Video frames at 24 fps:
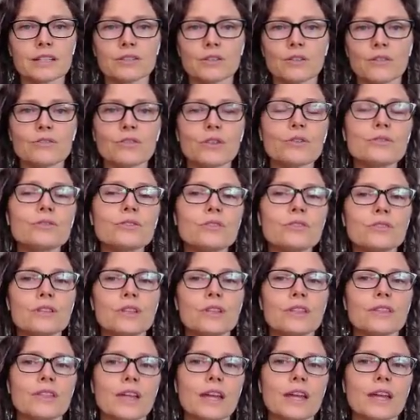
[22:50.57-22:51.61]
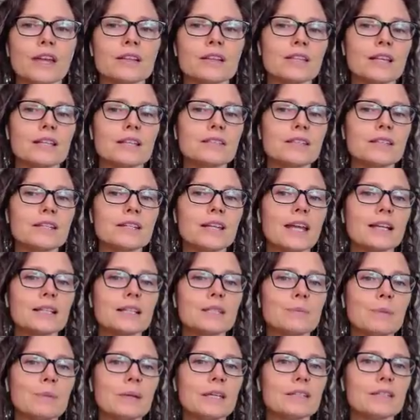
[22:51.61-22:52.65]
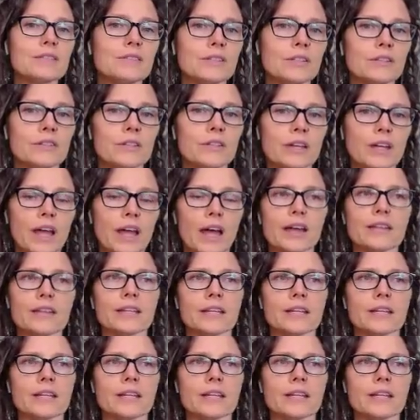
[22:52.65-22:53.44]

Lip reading: So those are the things, that's the next piece to look at.